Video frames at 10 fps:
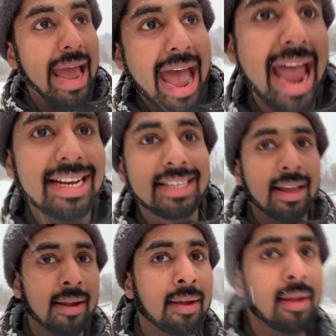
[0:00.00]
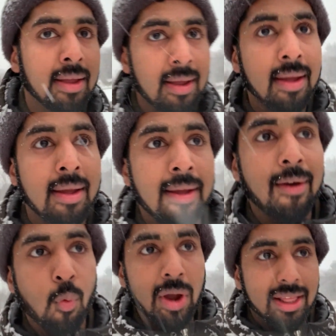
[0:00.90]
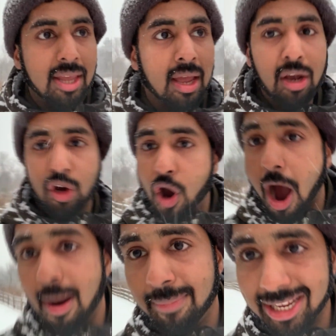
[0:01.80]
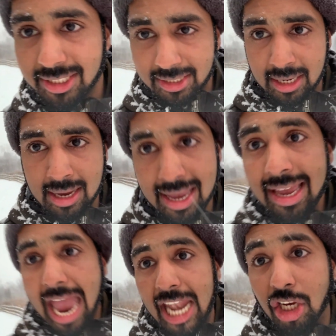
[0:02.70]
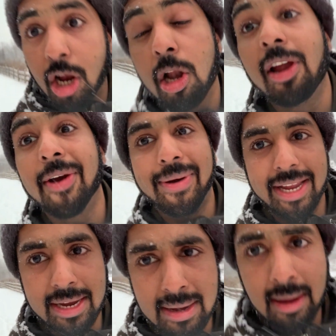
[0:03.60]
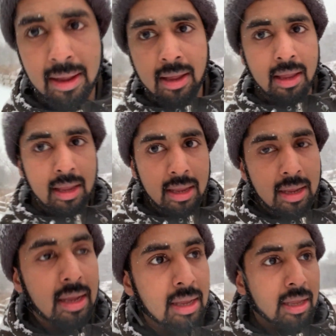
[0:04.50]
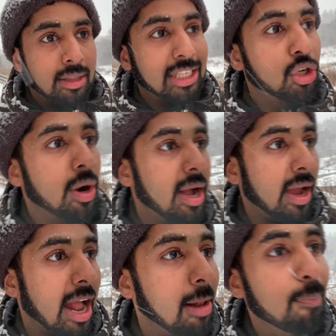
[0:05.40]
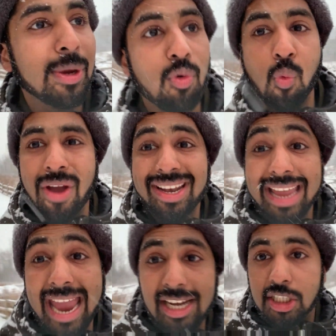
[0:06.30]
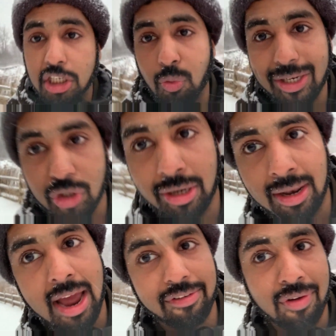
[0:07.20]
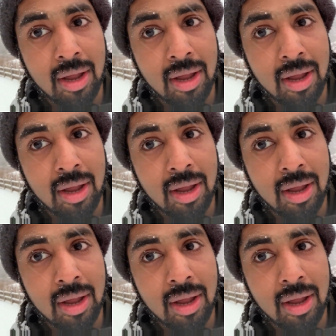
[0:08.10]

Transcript: and act with calmness and clarity that's gonna help me win any situation in